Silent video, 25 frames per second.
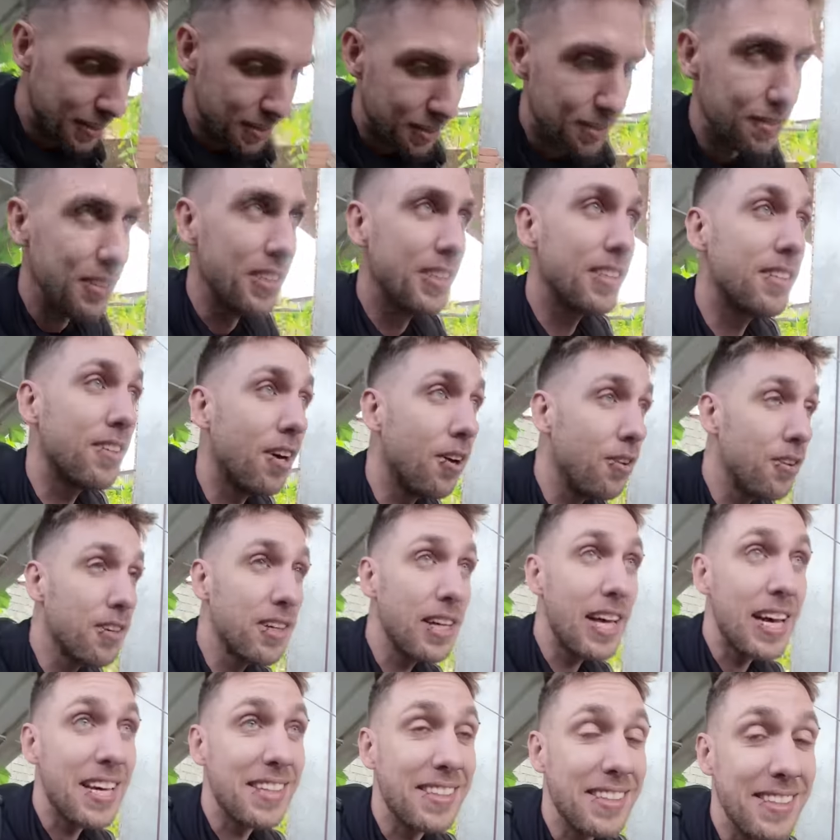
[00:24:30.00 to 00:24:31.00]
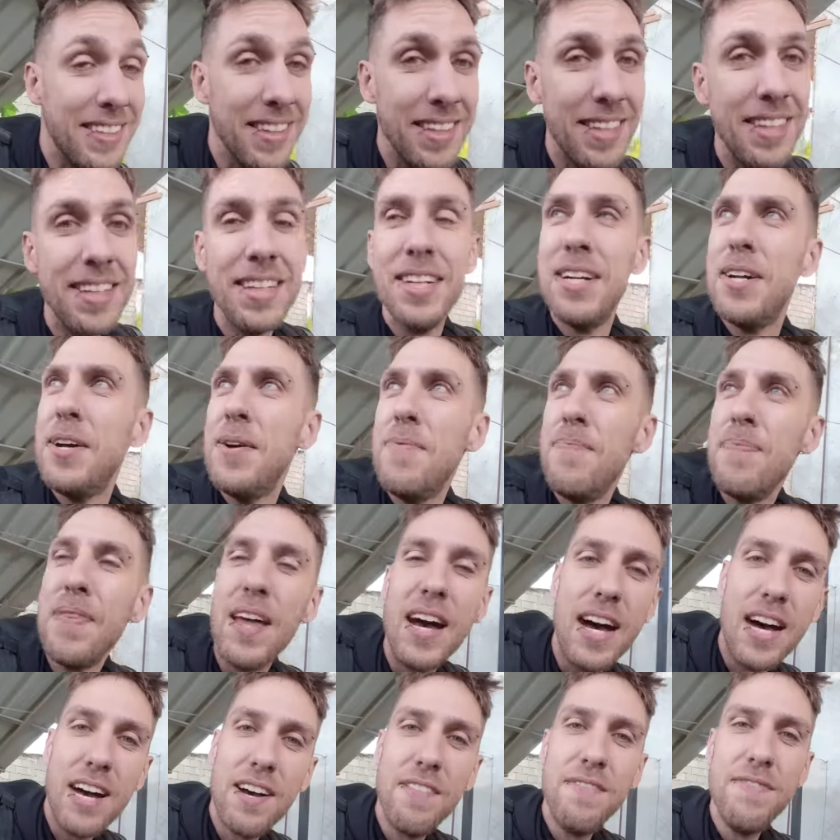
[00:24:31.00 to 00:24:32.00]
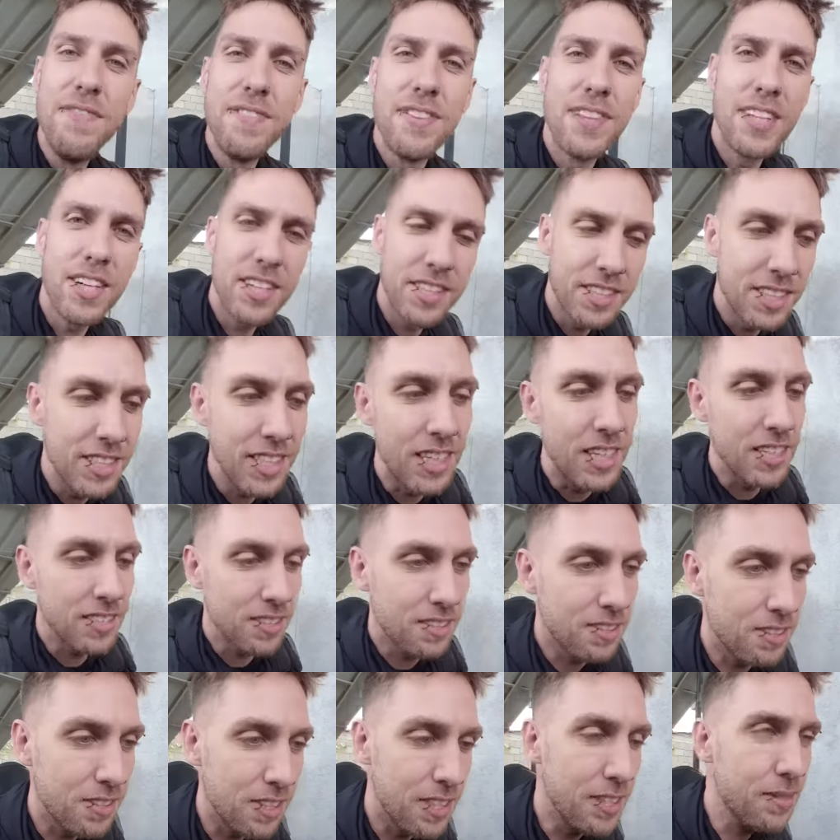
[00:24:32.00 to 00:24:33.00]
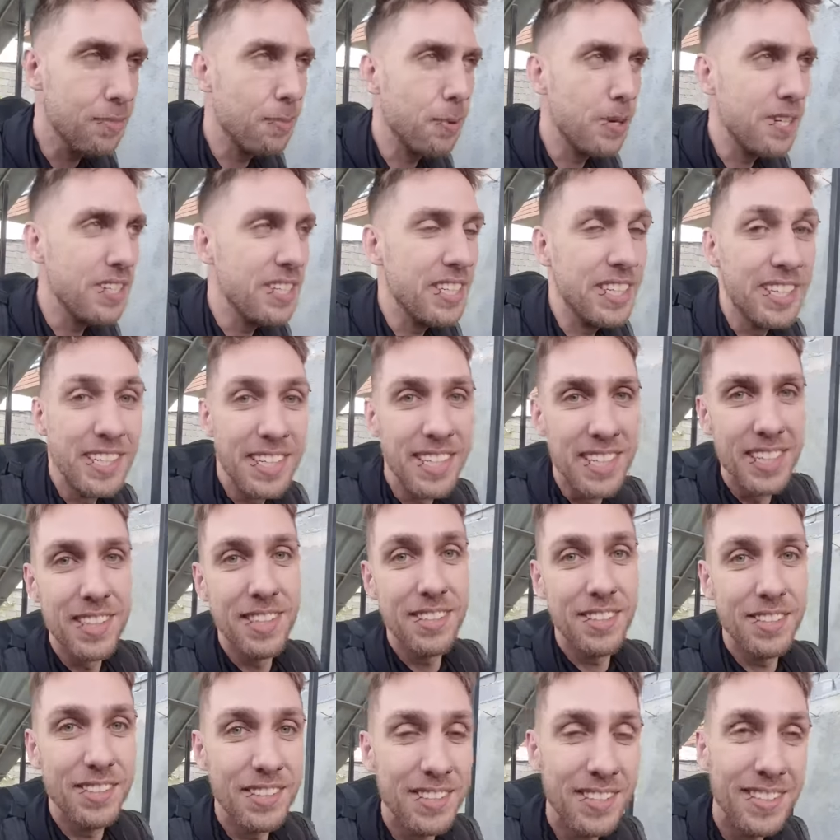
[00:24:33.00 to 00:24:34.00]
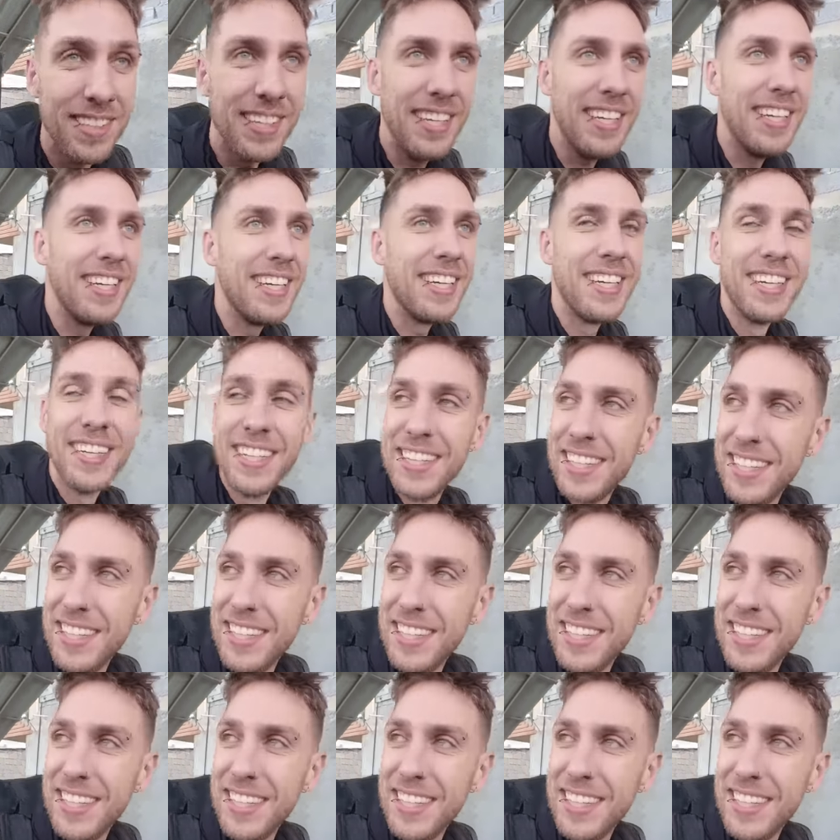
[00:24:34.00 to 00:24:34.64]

had to drink the whole glass. I haven't touched alcohol in one year, just saying.